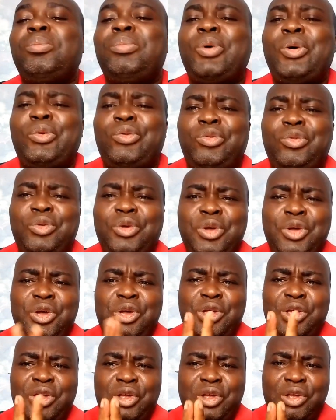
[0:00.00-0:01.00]
But
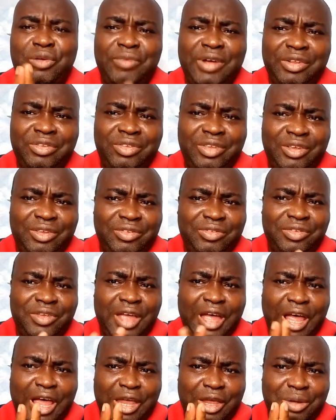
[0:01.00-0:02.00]
ever
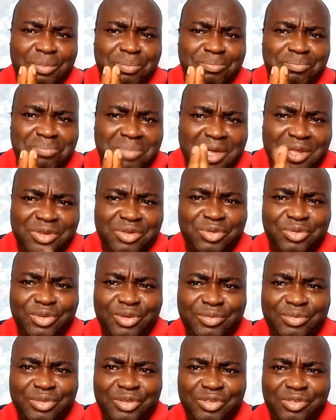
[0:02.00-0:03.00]
since I made use
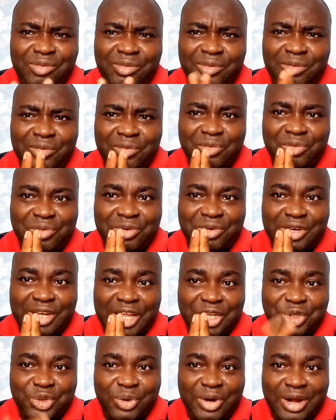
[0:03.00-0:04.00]
of this
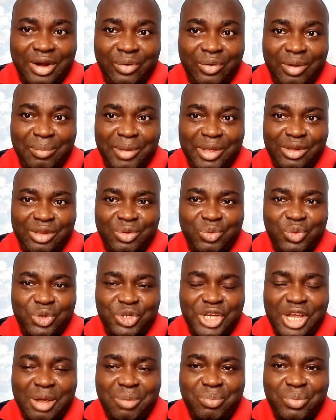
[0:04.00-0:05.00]
natural remedy
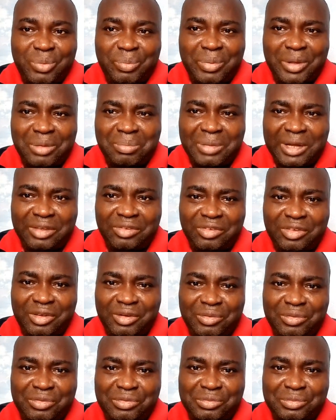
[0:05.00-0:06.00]
which I prepared
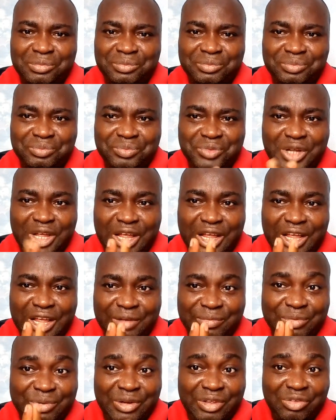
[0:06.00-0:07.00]
myself, I
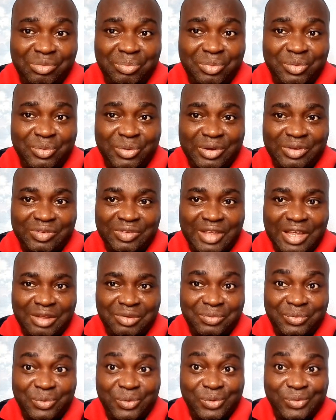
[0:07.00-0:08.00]
haven't experienced
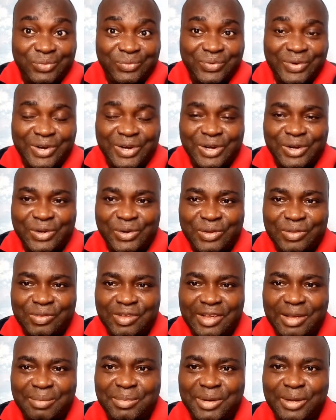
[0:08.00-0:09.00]
that for a very long
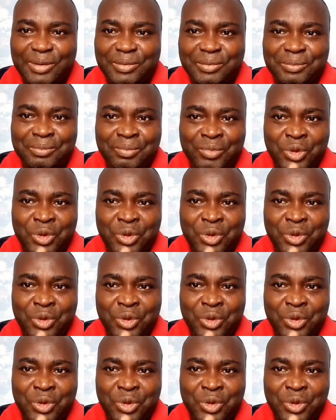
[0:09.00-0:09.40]
time now.